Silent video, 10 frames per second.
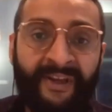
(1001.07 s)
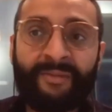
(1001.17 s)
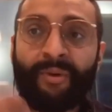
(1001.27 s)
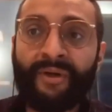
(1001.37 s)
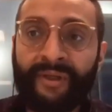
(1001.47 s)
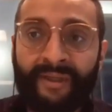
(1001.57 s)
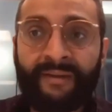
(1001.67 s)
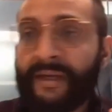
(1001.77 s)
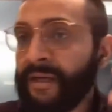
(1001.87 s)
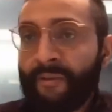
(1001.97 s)
Facebook
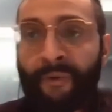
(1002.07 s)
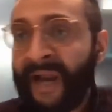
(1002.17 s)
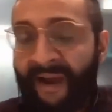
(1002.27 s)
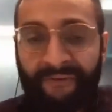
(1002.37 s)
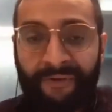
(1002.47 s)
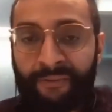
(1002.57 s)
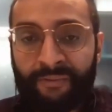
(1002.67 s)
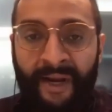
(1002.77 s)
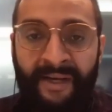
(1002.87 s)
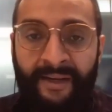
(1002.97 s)
and what have you,
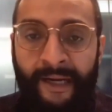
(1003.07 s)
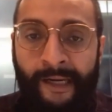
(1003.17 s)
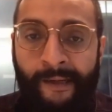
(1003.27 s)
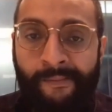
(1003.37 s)
right?